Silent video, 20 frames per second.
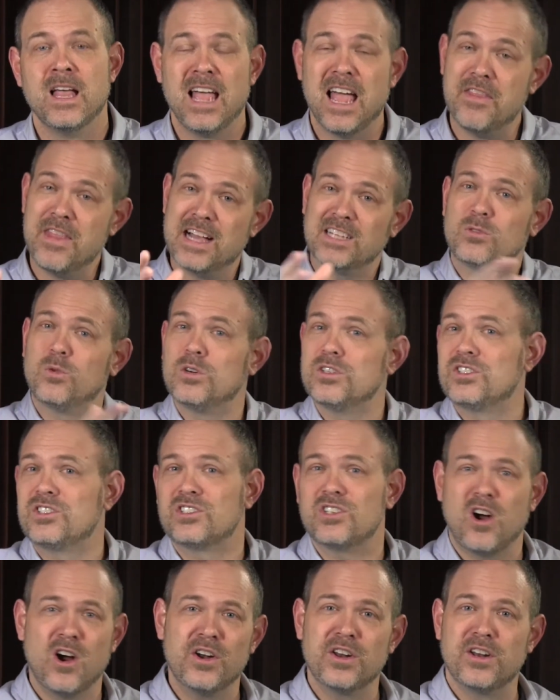And that's where it
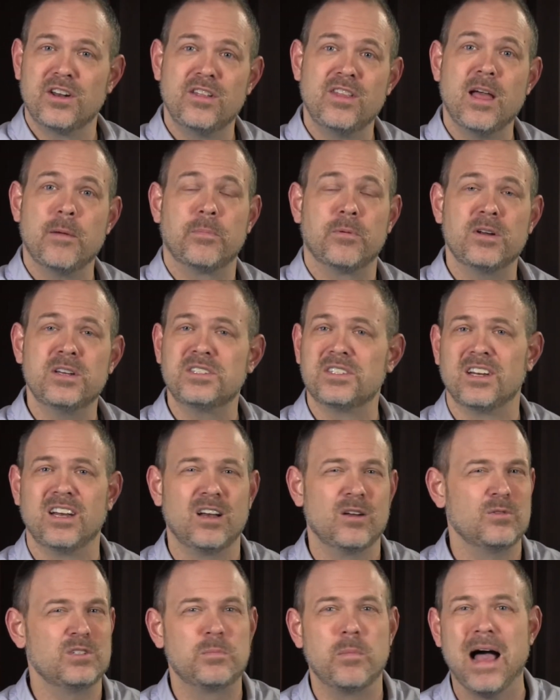started, in that prison,
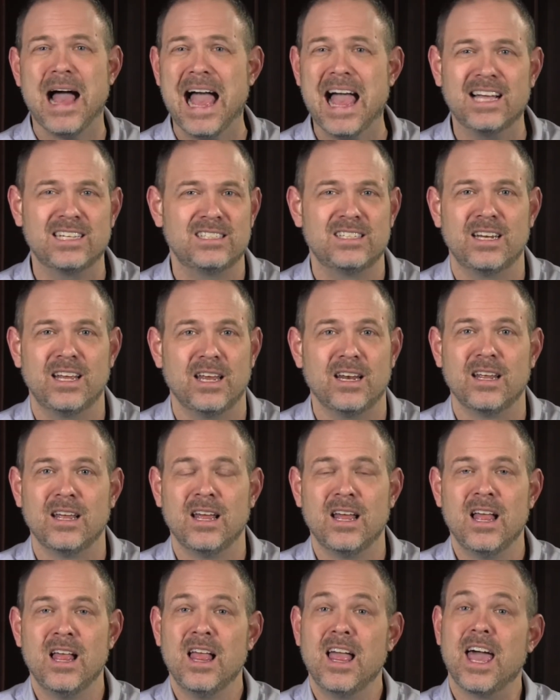and it was by accident.
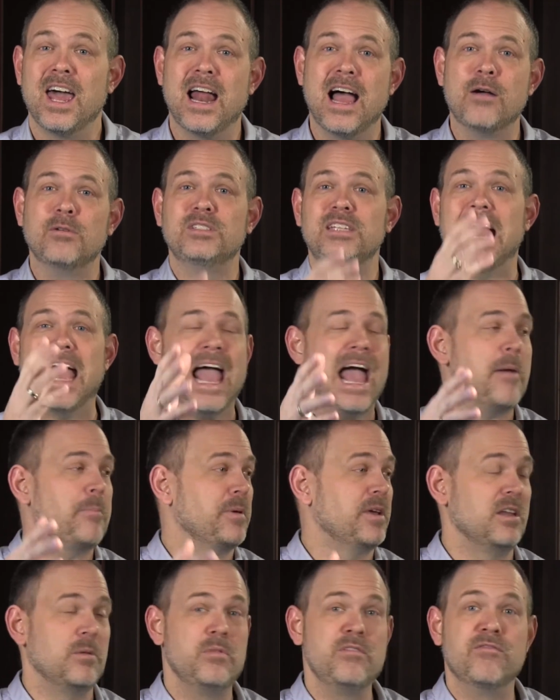And I was
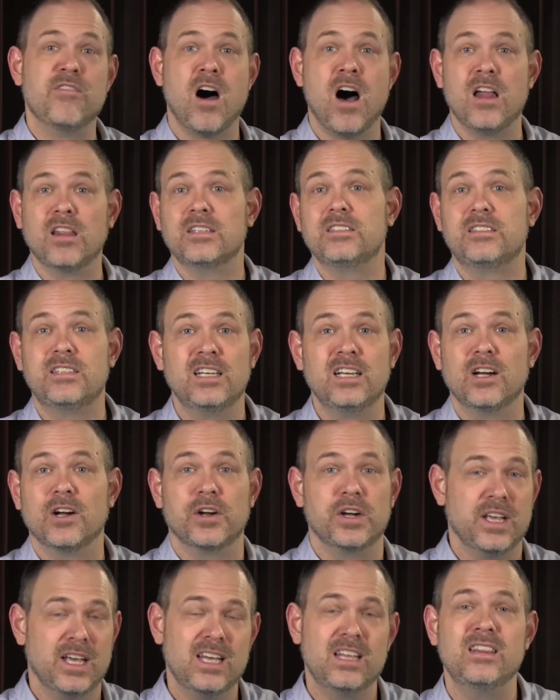happy to be
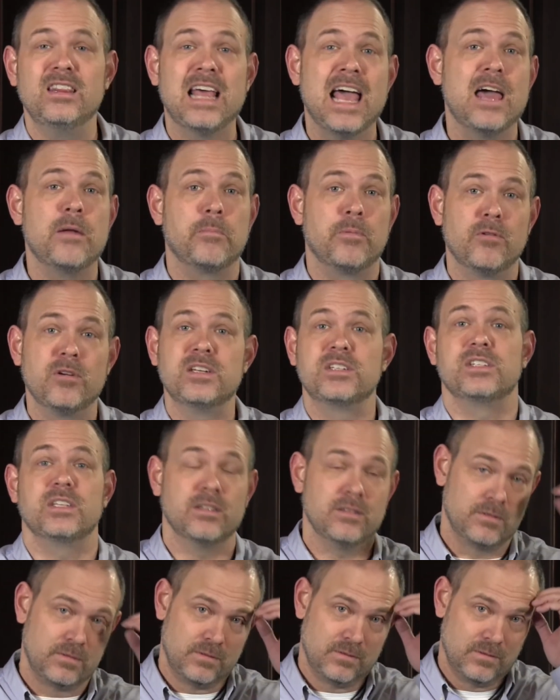volunteering in that
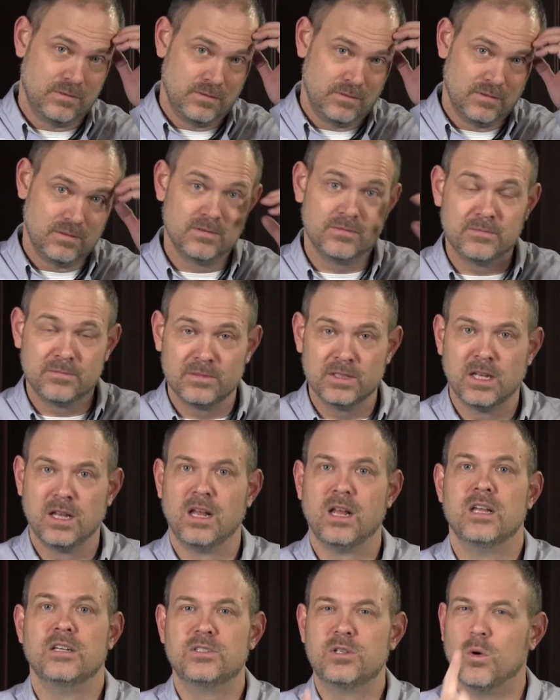prison
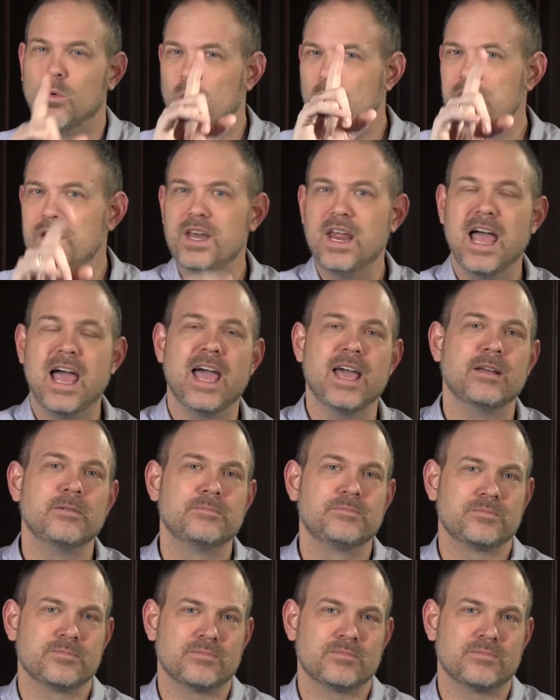till one day